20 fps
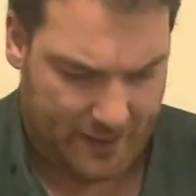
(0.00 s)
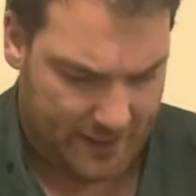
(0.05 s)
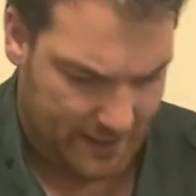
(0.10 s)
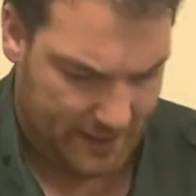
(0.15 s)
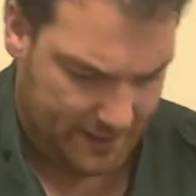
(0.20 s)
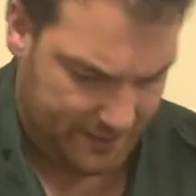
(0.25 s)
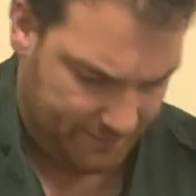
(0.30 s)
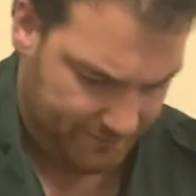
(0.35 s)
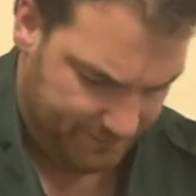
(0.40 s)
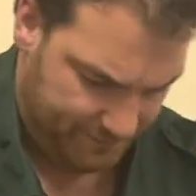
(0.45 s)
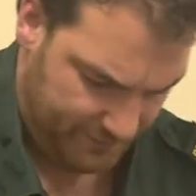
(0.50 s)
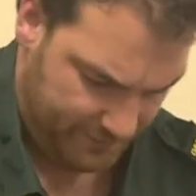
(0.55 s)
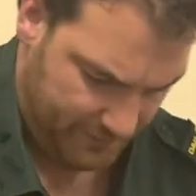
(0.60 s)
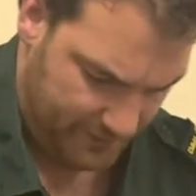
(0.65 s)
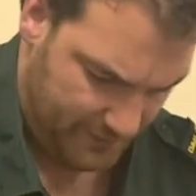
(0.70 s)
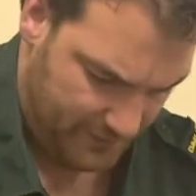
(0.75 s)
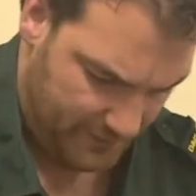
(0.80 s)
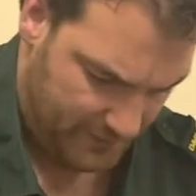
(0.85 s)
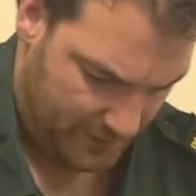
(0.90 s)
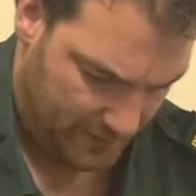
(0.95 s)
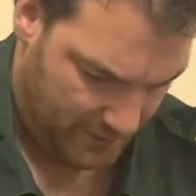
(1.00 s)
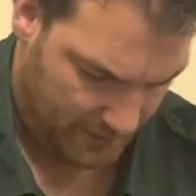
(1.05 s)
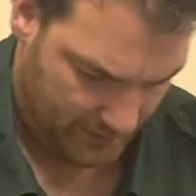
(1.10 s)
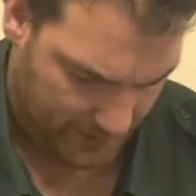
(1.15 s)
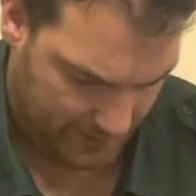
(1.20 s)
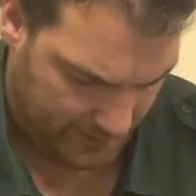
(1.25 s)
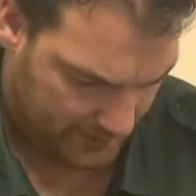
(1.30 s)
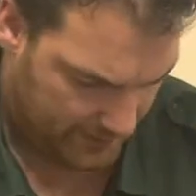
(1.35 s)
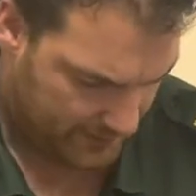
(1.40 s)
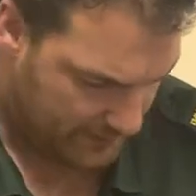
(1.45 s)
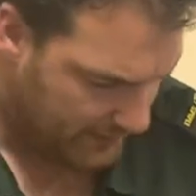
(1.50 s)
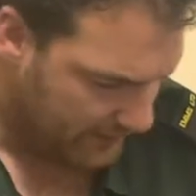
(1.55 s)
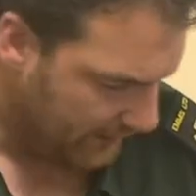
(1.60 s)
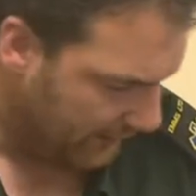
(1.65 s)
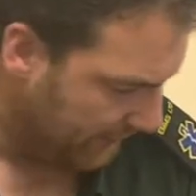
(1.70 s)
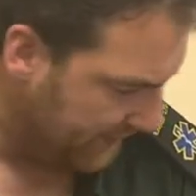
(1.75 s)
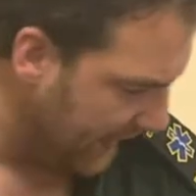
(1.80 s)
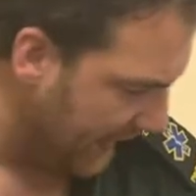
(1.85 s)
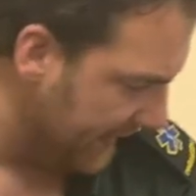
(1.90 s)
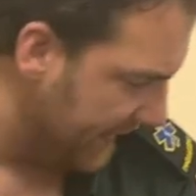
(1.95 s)
in, all right? I'll
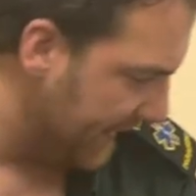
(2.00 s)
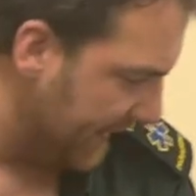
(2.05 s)
take it